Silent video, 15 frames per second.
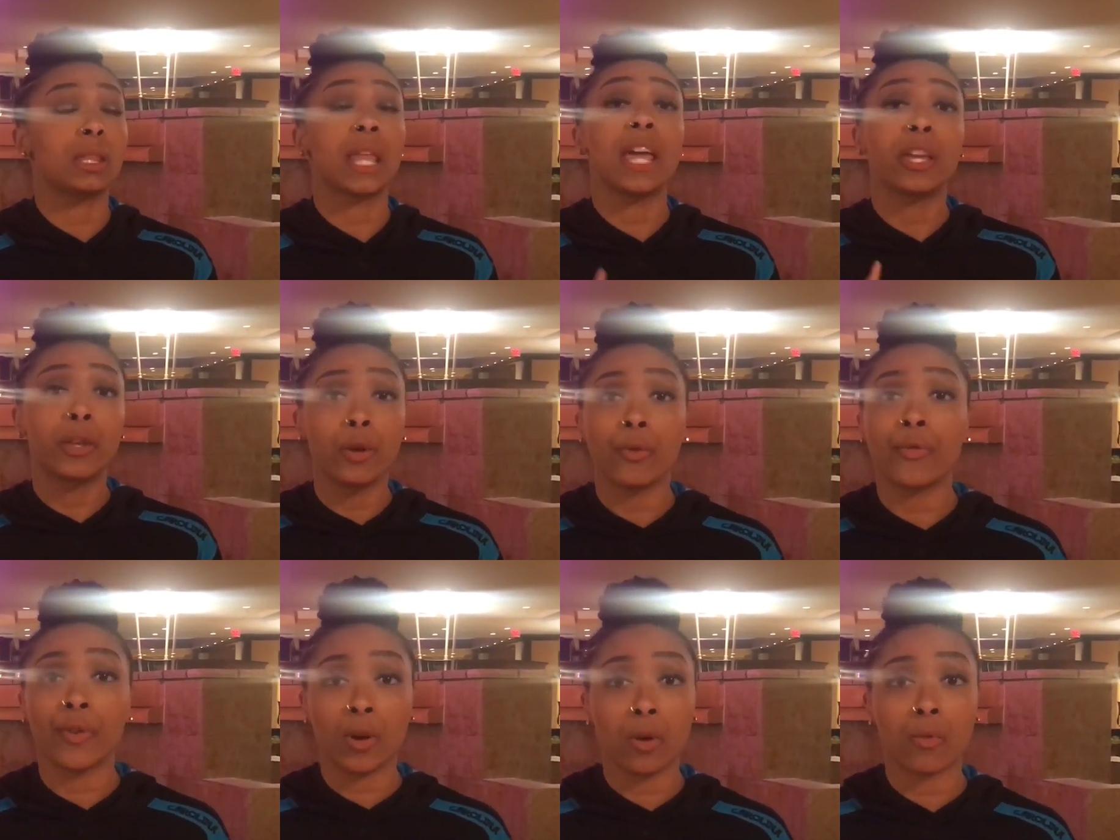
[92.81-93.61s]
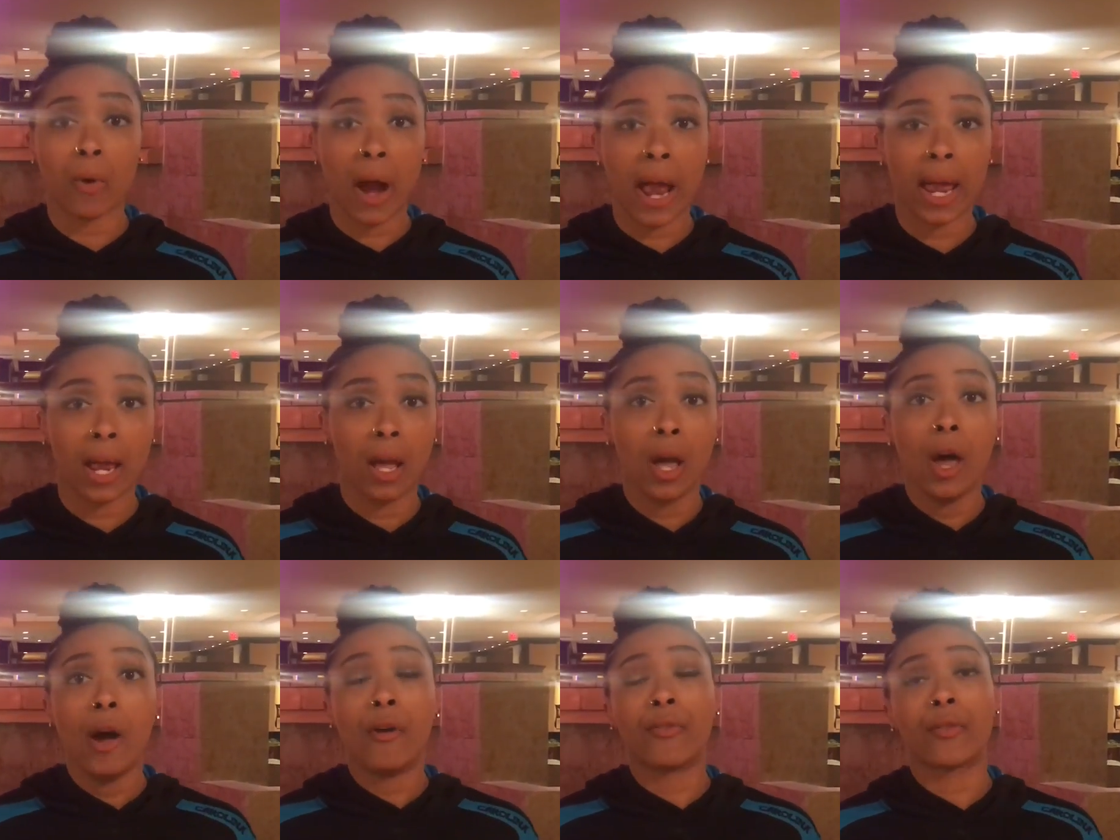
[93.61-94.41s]
Thank you, Phil Wright,
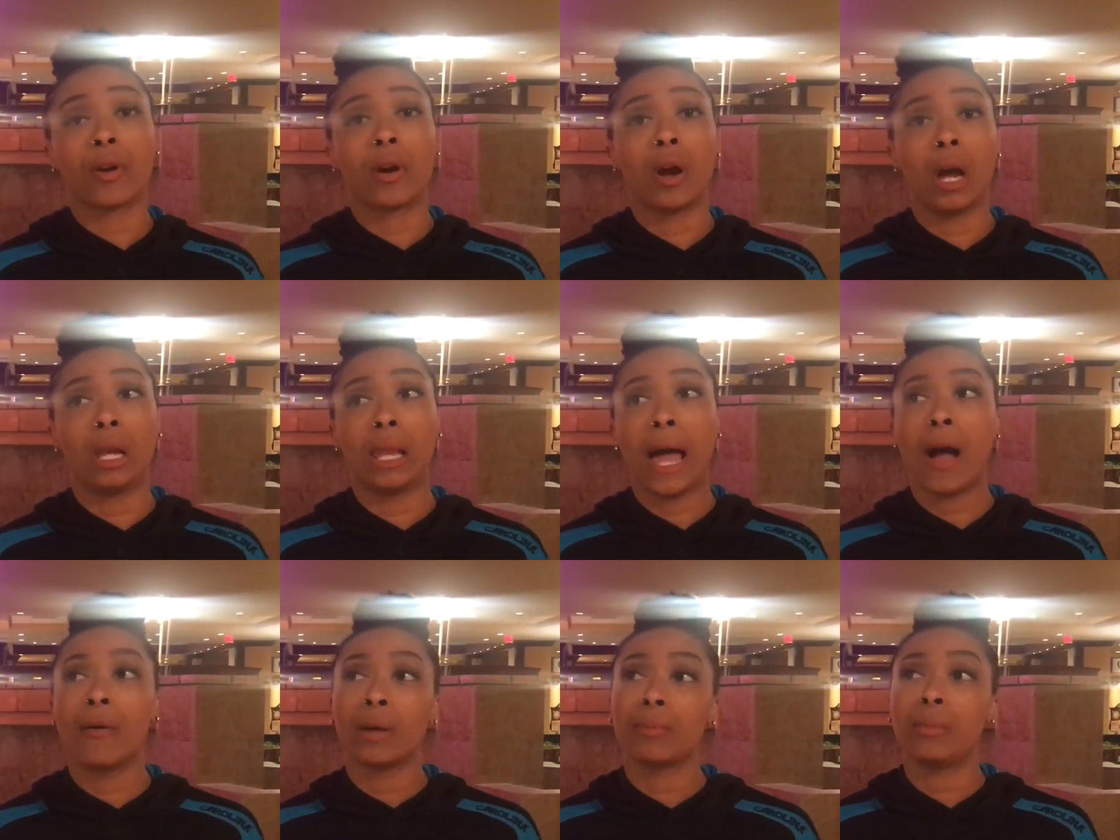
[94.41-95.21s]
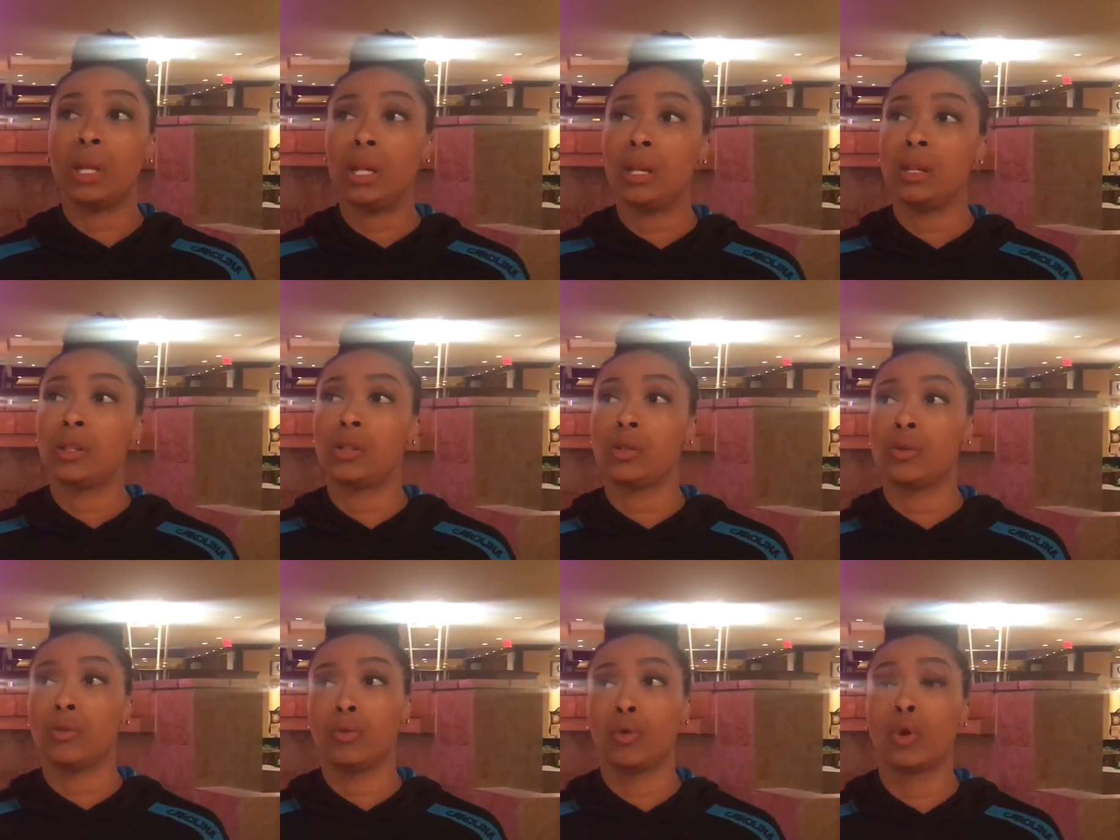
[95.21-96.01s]
for allowing me
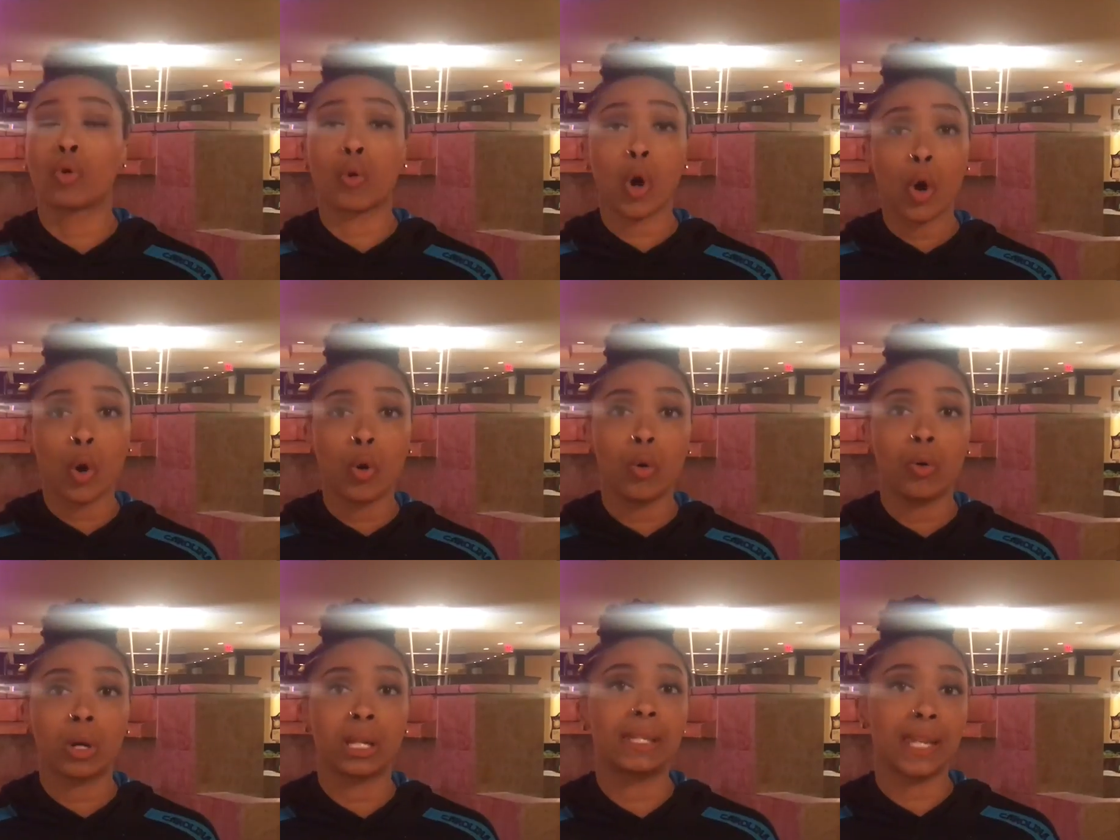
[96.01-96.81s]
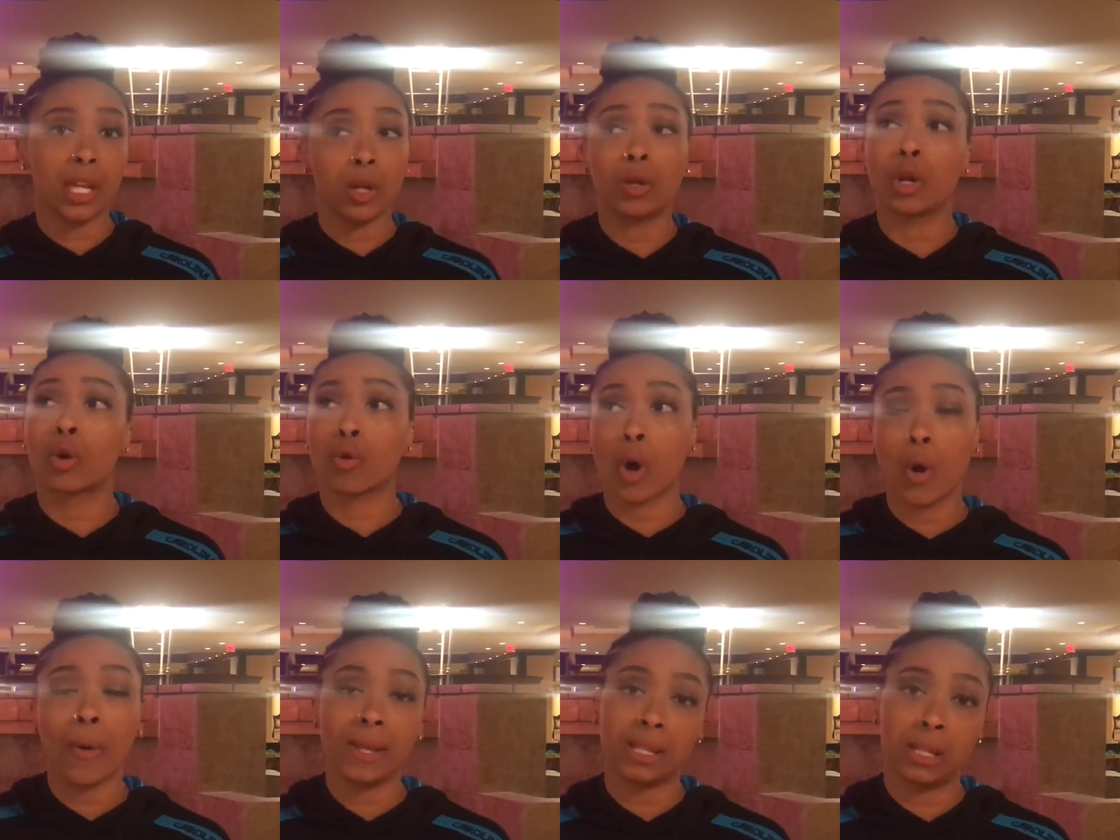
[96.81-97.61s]
to grow, continue to
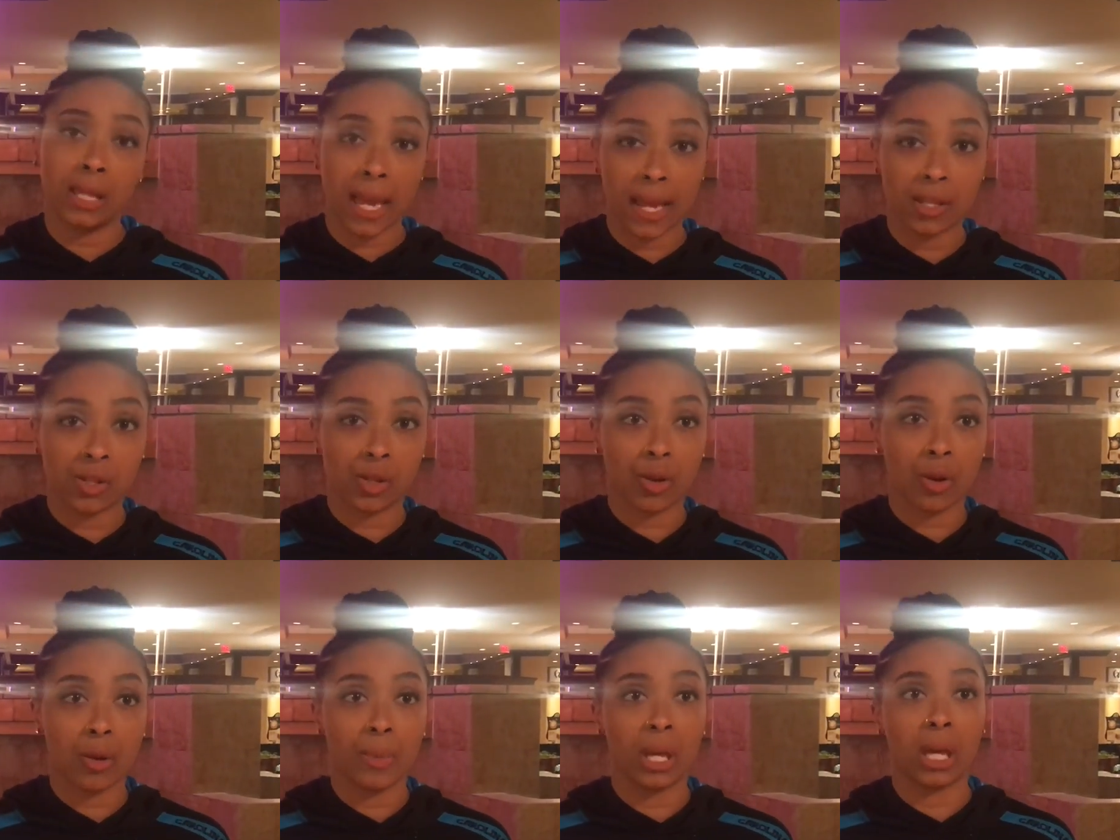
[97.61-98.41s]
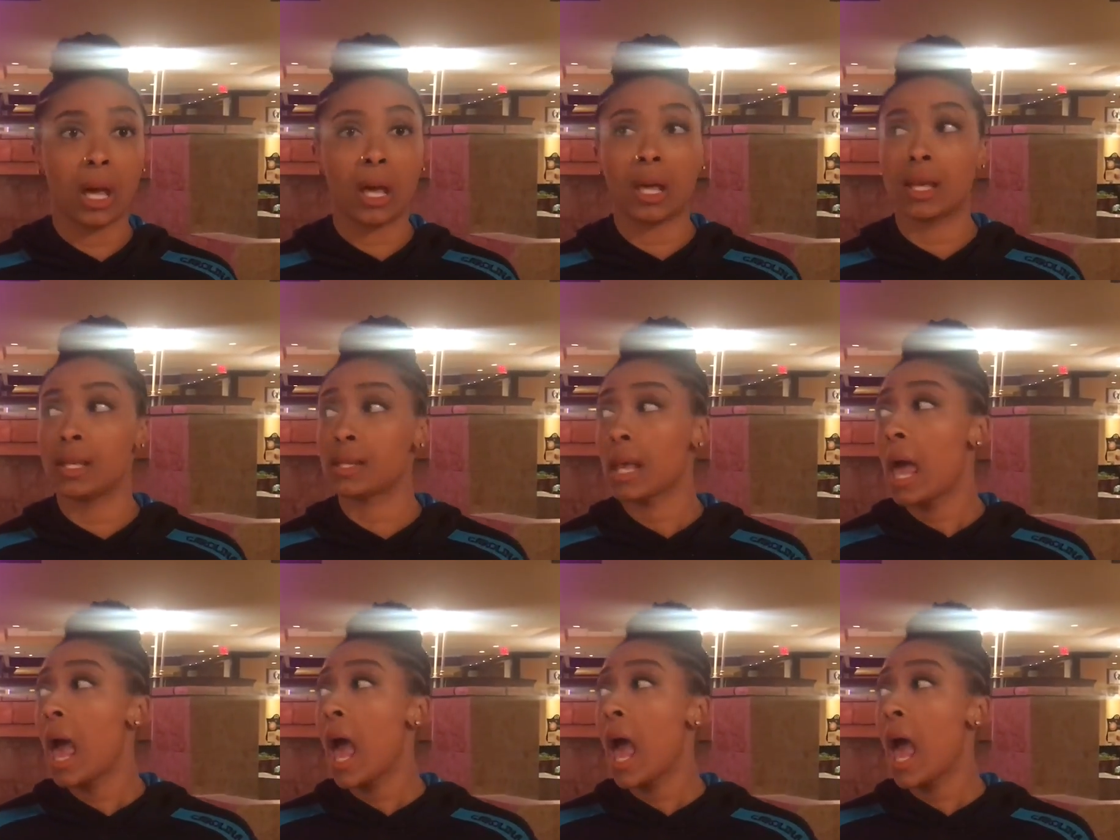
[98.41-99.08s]
grow as a dancer, because